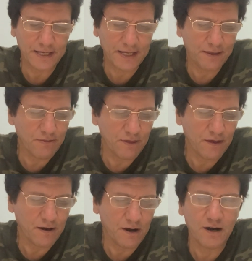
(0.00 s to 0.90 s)
in
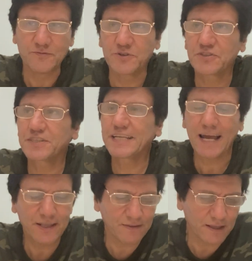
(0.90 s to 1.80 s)
the
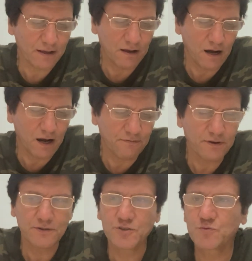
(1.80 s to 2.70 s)
understanding
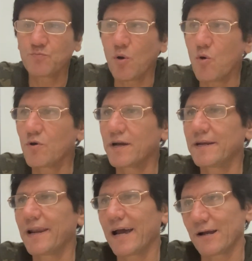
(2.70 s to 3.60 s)
of
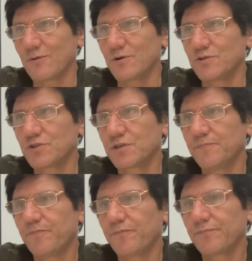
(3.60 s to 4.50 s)
spoken language.
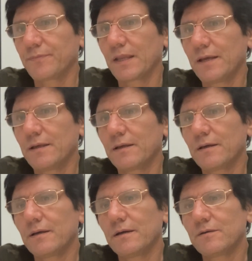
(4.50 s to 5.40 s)

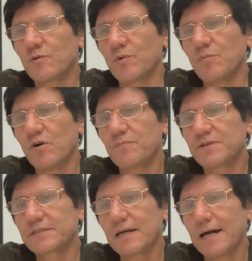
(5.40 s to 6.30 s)
To be more
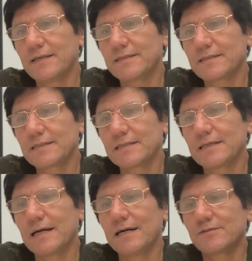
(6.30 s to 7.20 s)
precise
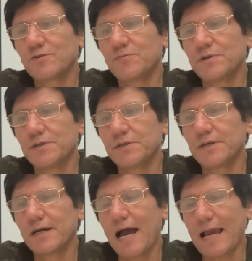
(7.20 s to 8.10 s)
and to be
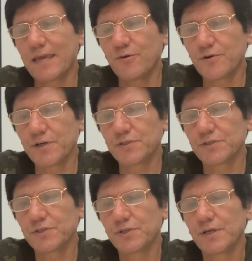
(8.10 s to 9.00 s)
accurate,
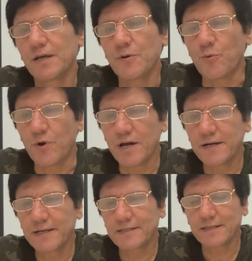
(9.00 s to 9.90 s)

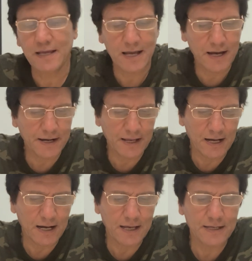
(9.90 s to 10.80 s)
Wernicke's
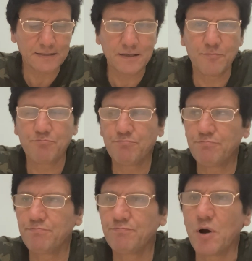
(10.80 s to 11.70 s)
area is the
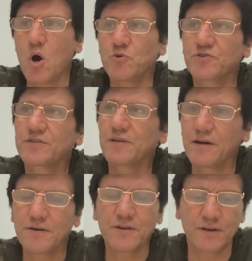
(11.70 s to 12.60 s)

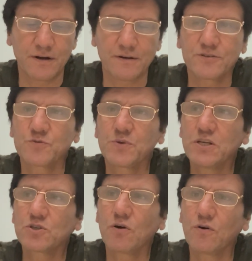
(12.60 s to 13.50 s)
posterior
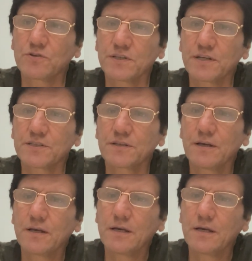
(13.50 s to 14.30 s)
speech cortex,